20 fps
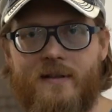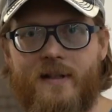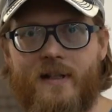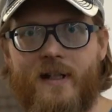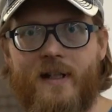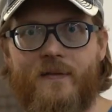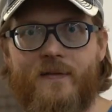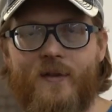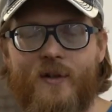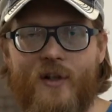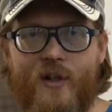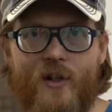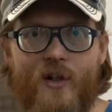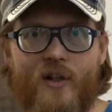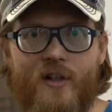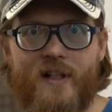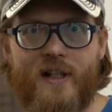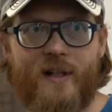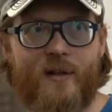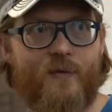After a
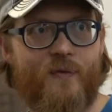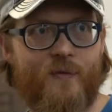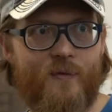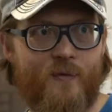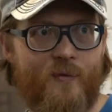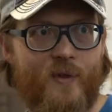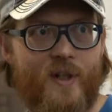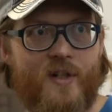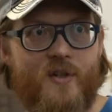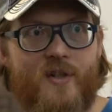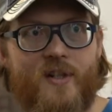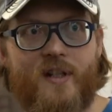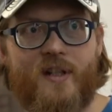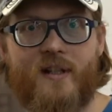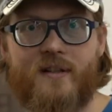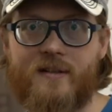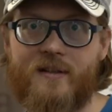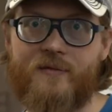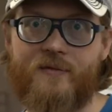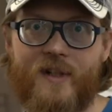long day of wrenching
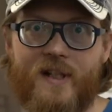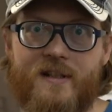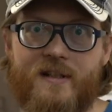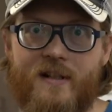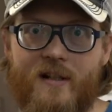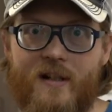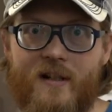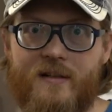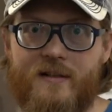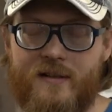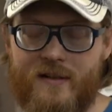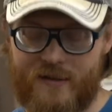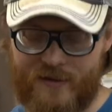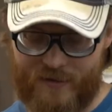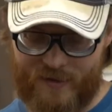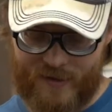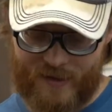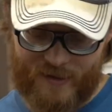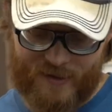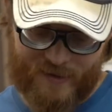under the race cars, you know,
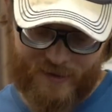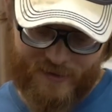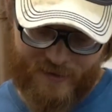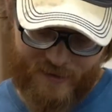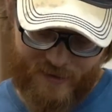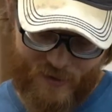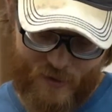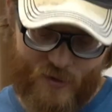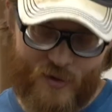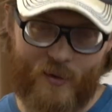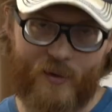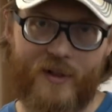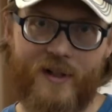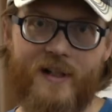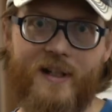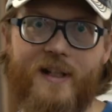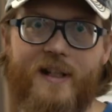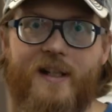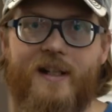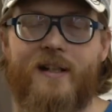I gotta enjoy
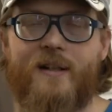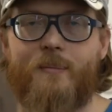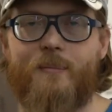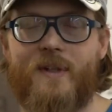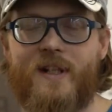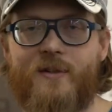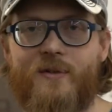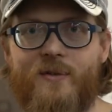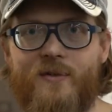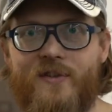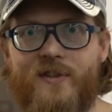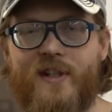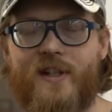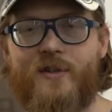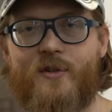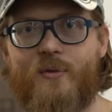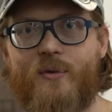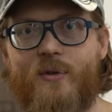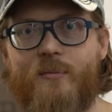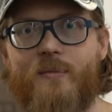a
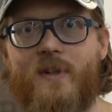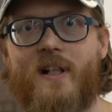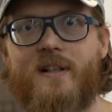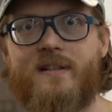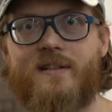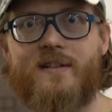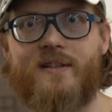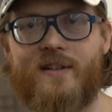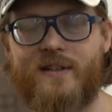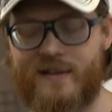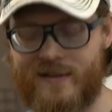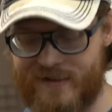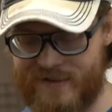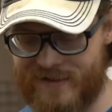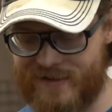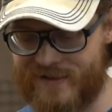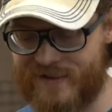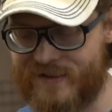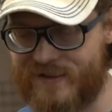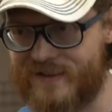metrosexual monster,
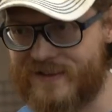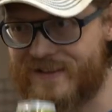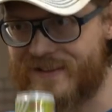you know.